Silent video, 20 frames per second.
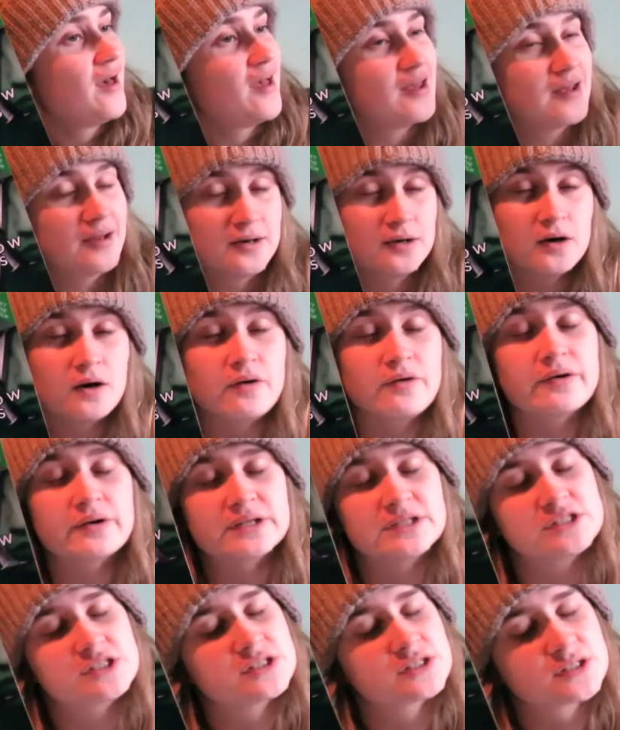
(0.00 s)
and oh,
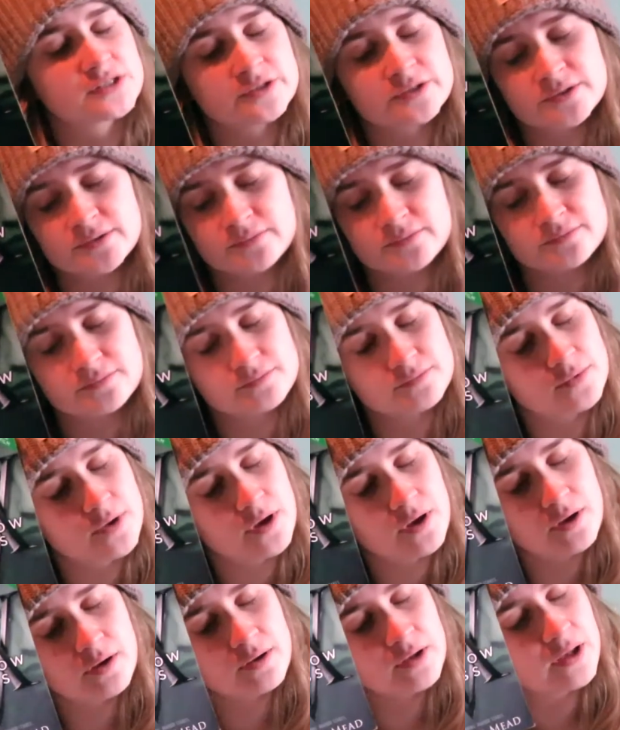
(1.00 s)
it's just,
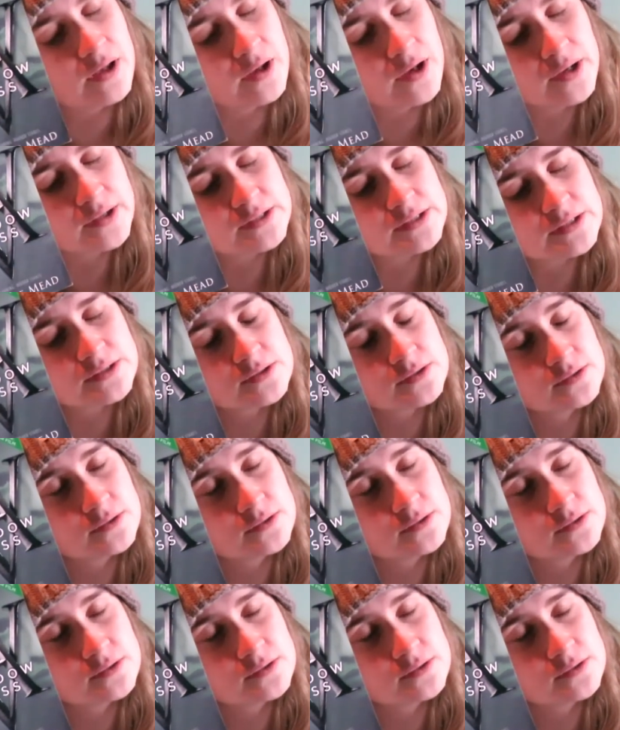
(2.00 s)
guys,